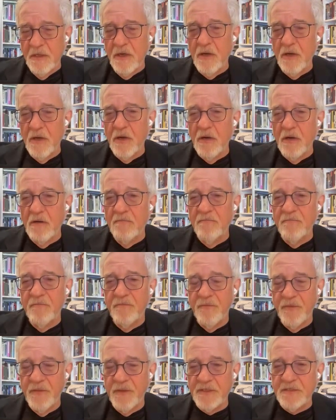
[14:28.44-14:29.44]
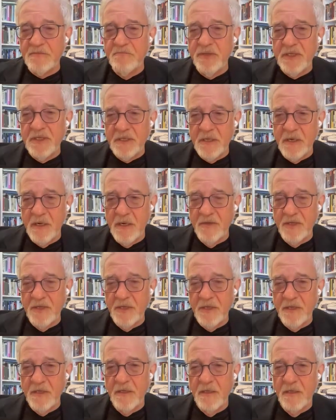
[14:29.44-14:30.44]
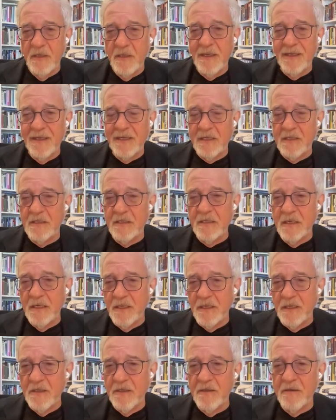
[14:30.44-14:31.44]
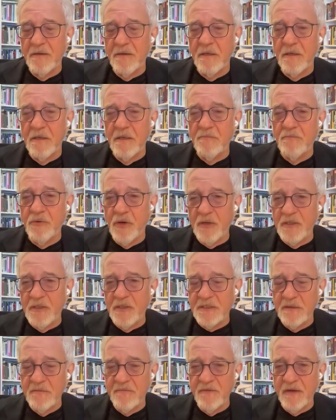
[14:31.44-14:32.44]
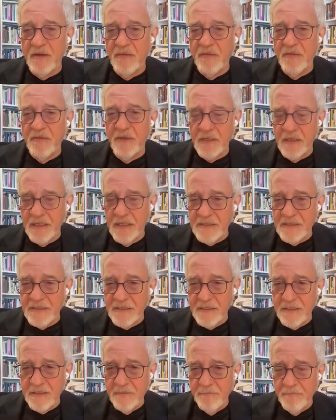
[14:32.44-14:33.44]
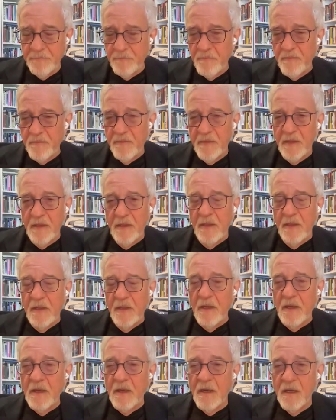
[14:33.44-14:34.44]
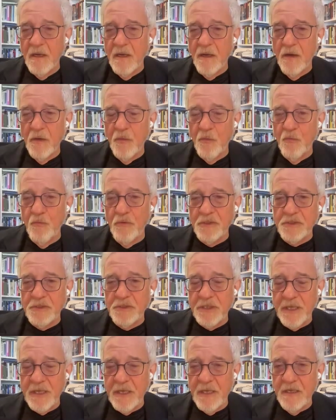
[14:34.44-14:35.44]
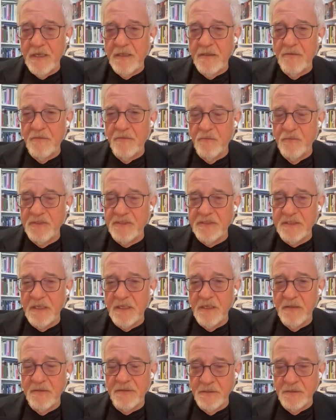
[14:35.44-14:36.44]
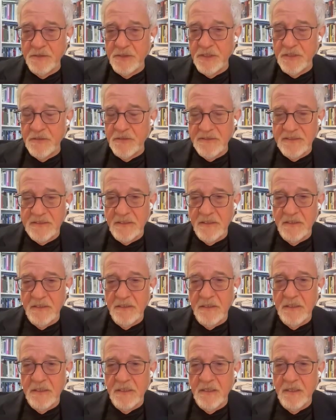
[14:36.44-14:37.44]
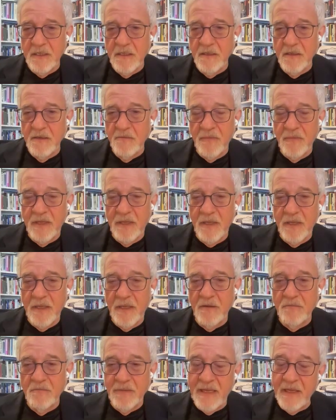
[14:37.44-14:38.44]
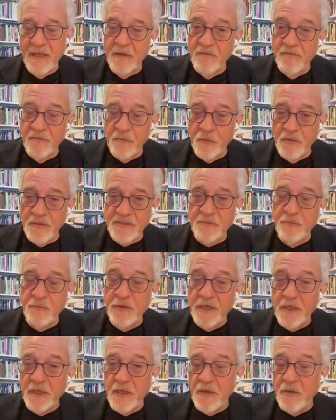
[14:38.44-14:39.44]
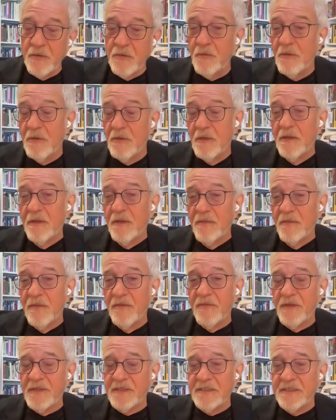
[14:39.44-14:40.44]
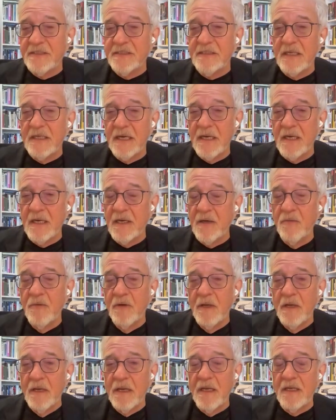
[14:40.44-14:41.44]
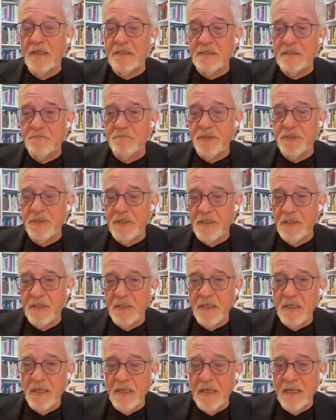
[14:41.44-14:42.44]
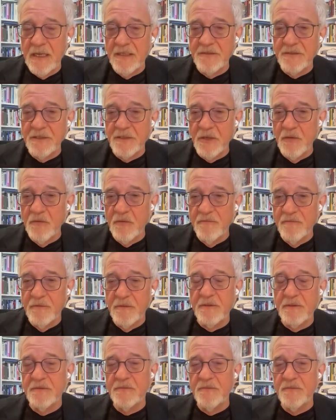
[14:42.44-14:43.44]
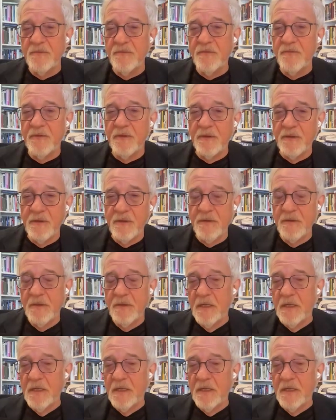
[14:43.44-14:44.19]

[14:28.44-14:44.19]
of this becoming a clear policy of ethnic cleansing, which can result in genocide. And of course, we know that this is now has been handed over to the